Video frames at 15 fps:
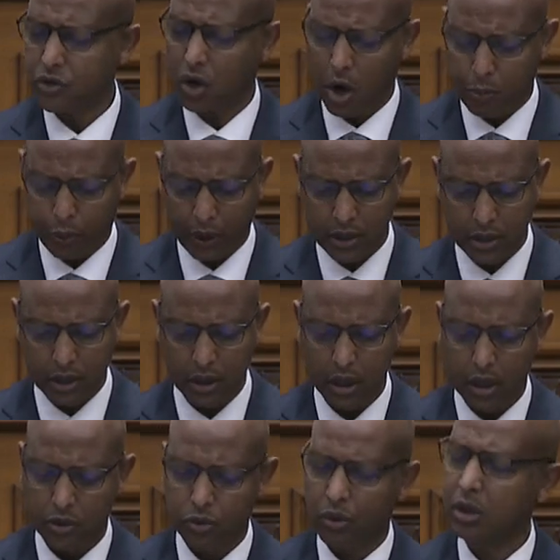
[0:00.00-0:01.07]
operating
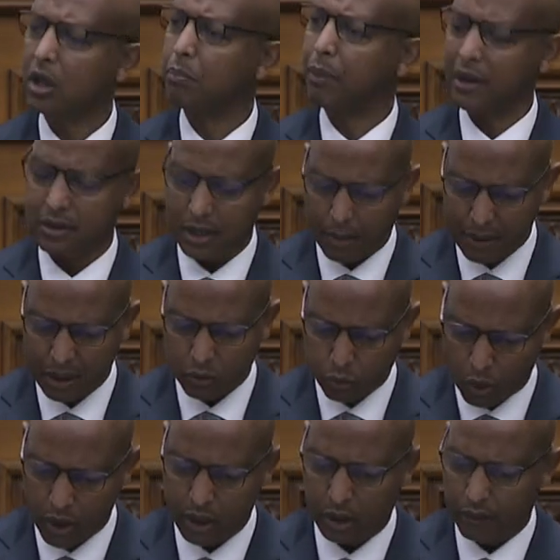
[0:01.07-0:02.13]
during the pandemic
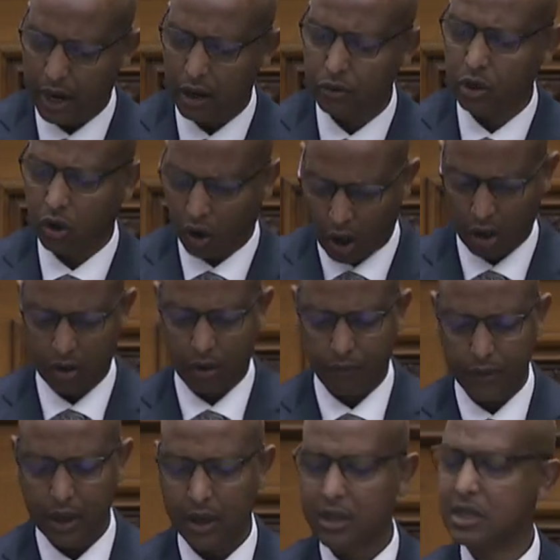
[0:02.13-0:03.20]
work around the clock,
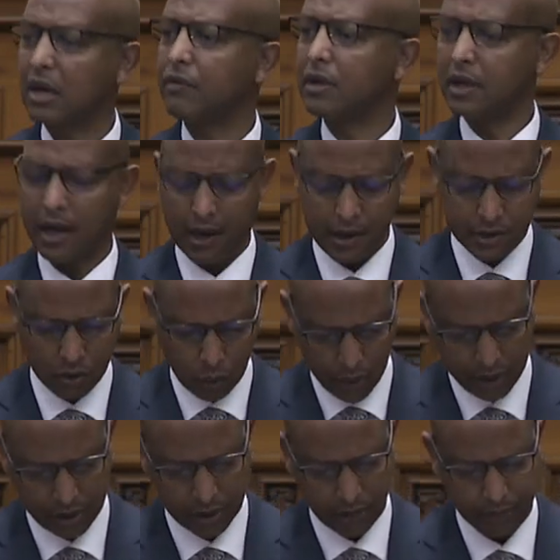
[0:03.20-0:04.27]
7 days a
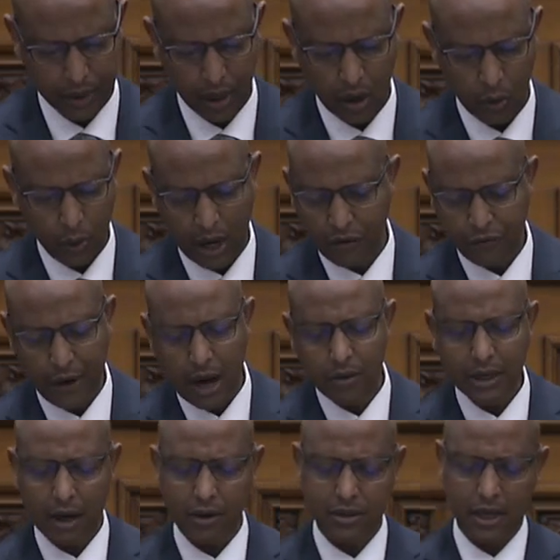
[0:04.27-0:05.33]
week. We have found
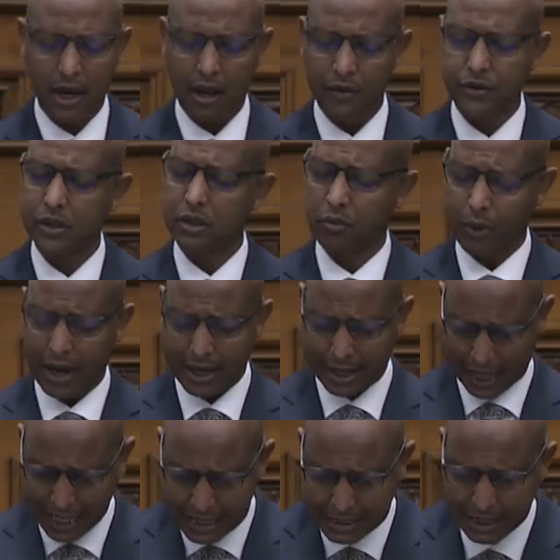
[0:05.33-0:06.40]
ourselves in a rare
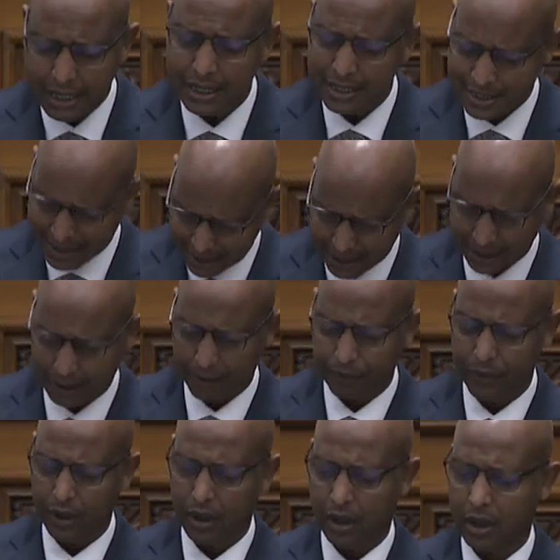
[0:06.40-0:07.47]
night sitting,
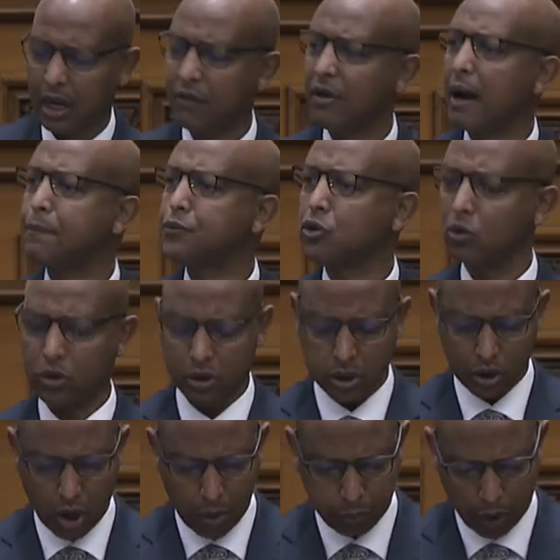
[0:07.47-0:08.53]
and I have absolutely
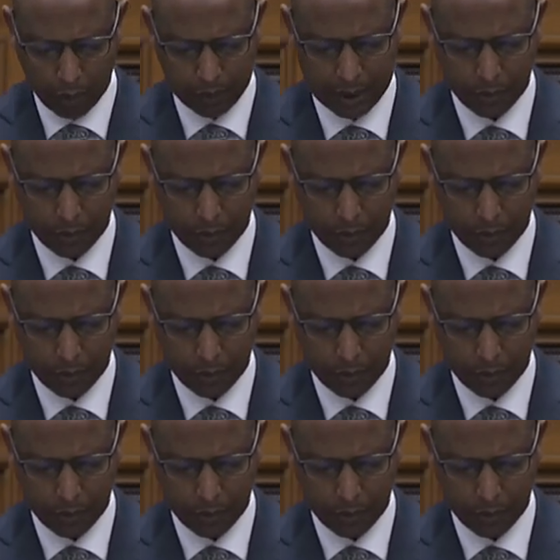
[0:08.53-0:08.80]
no problem